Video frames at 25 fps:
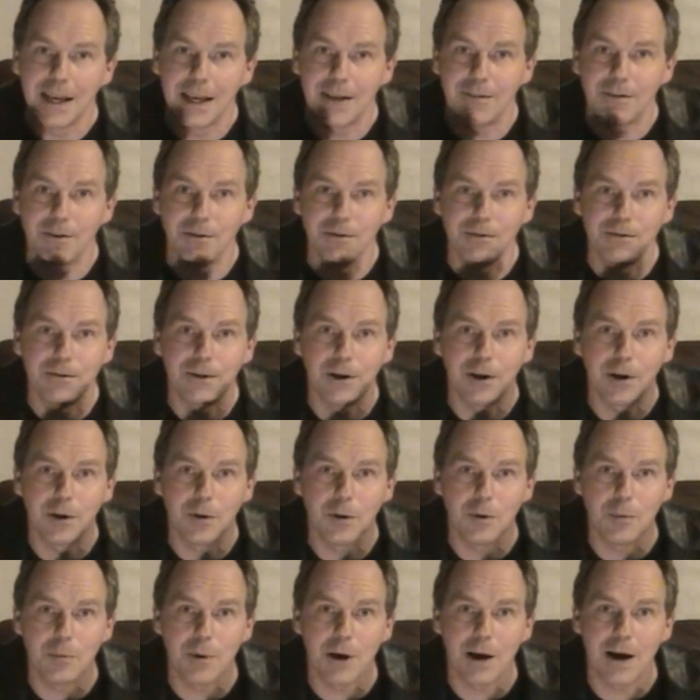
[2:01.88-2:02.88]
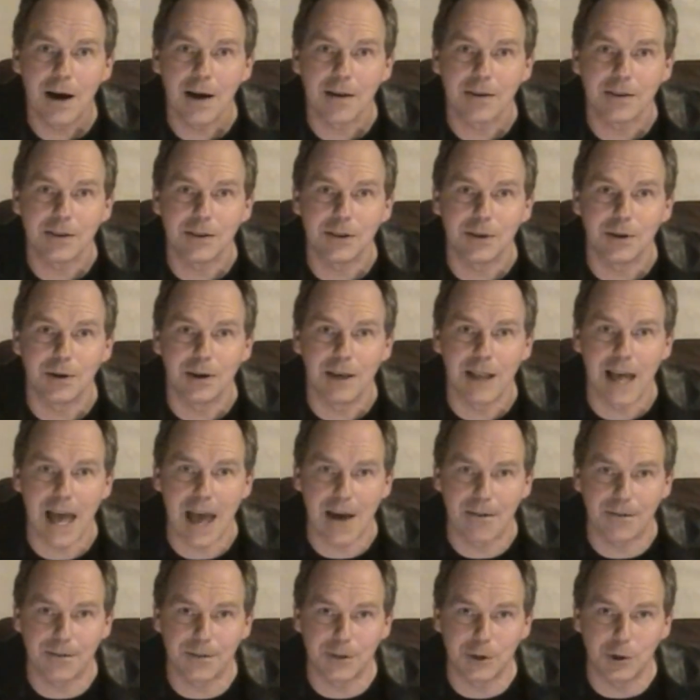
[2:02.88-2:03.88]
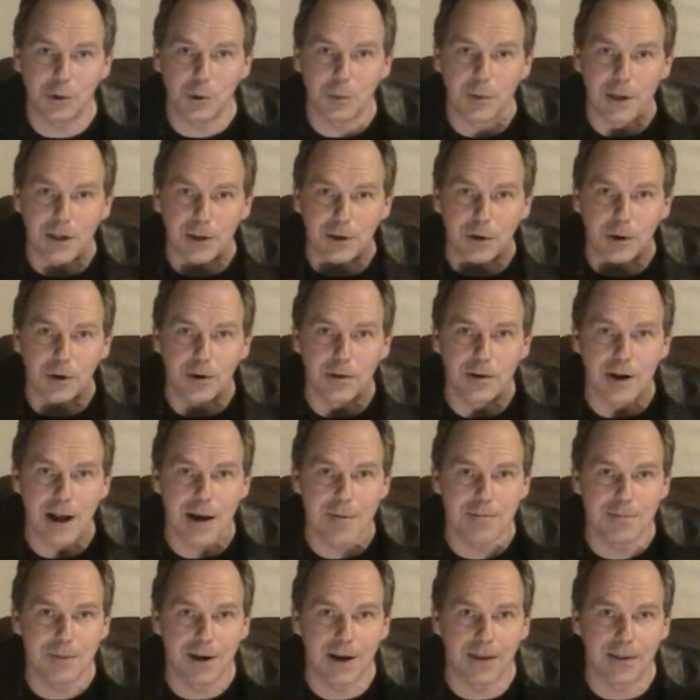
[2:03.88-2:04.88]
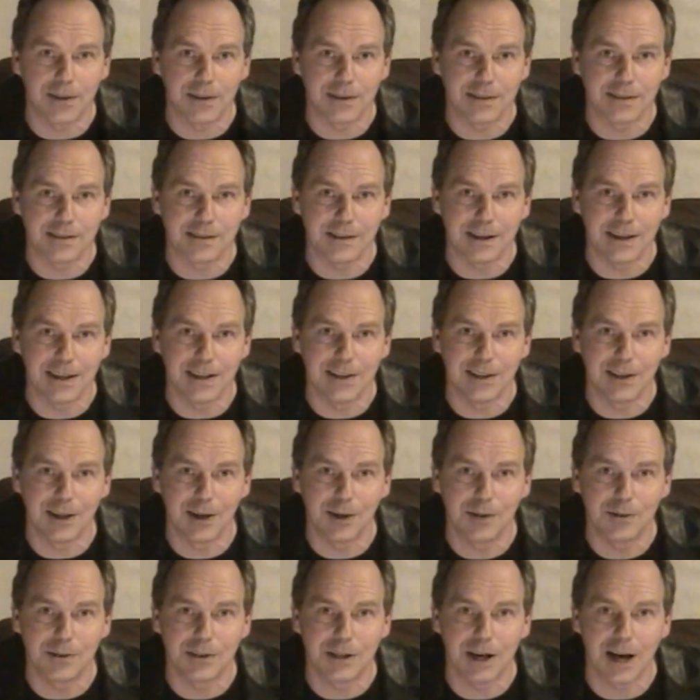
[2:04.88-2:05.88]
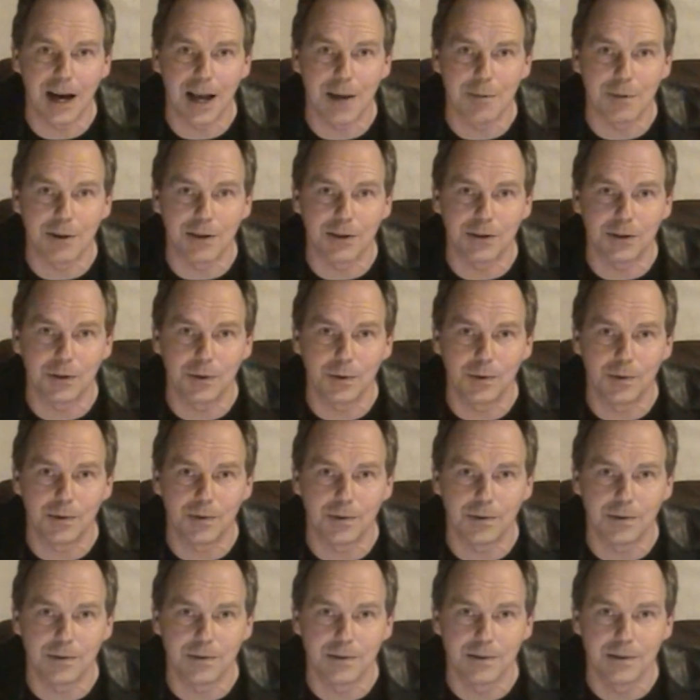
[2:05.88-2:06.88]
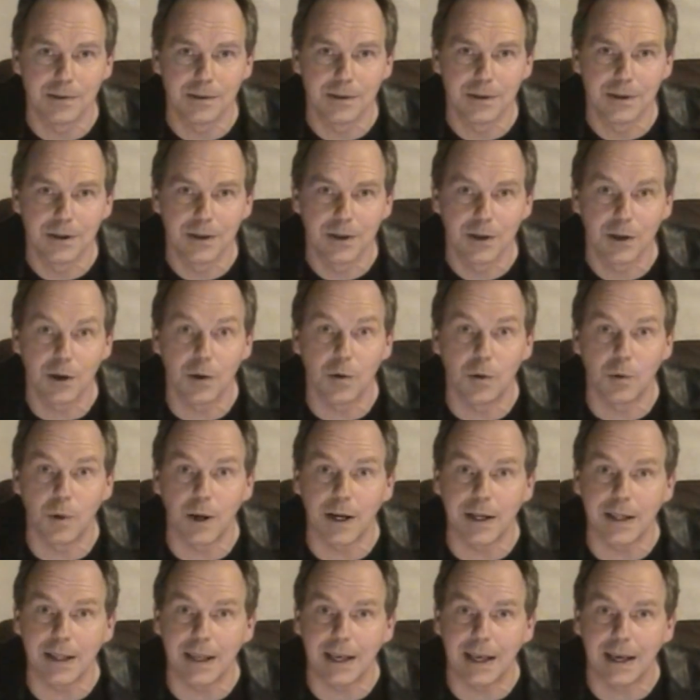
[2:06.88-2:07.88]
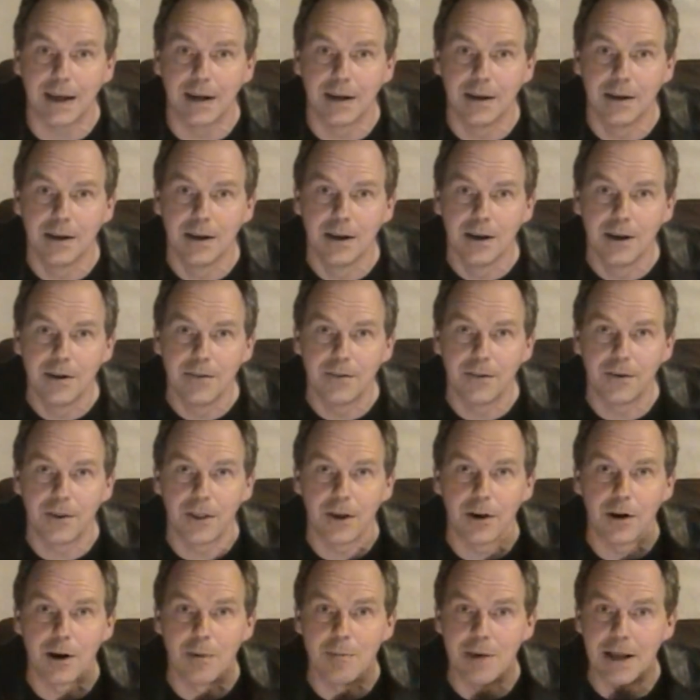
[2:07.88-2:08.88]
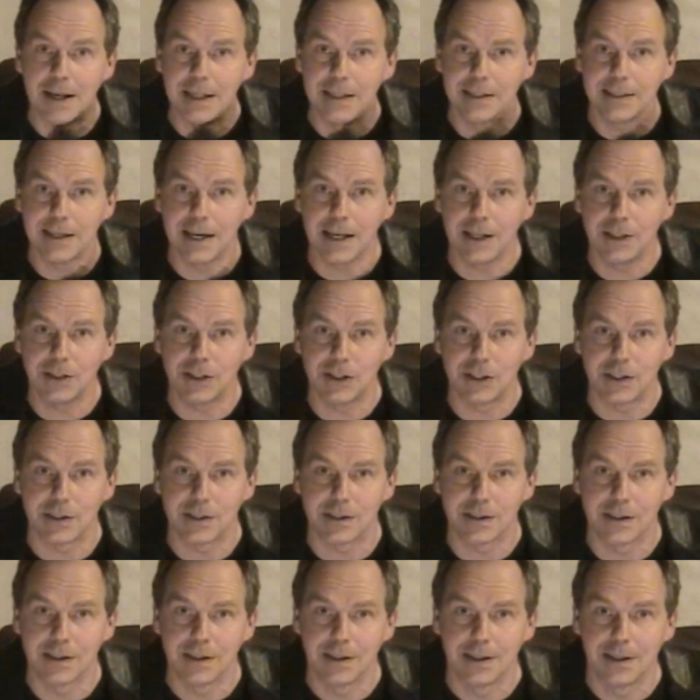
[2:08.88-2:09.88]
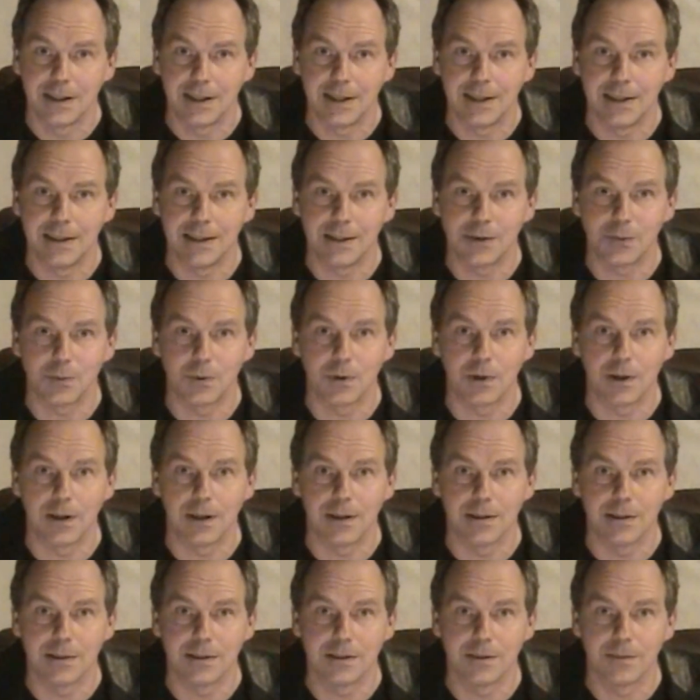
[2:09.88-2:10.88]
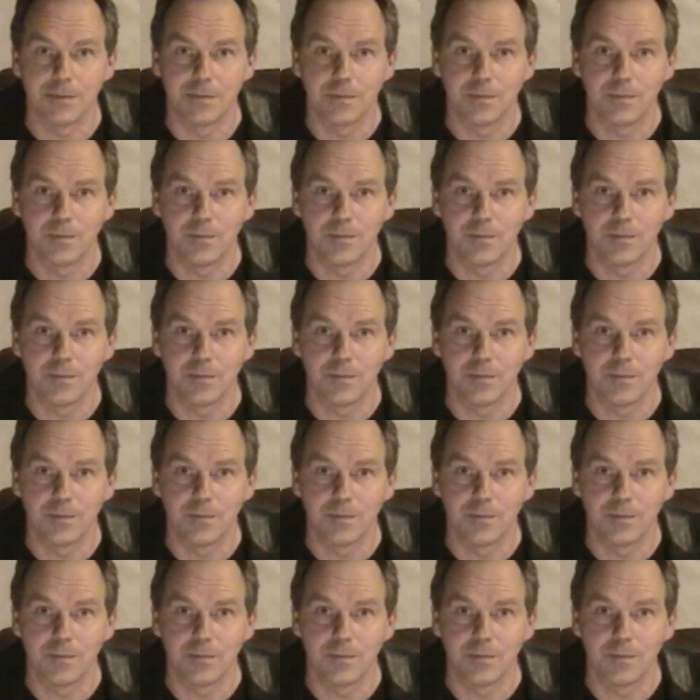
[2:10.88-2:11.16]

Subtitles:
If you follow the path to your left, you will be at your grandmother's in no time at all. Go quickly, for there are many dangers in this woodland."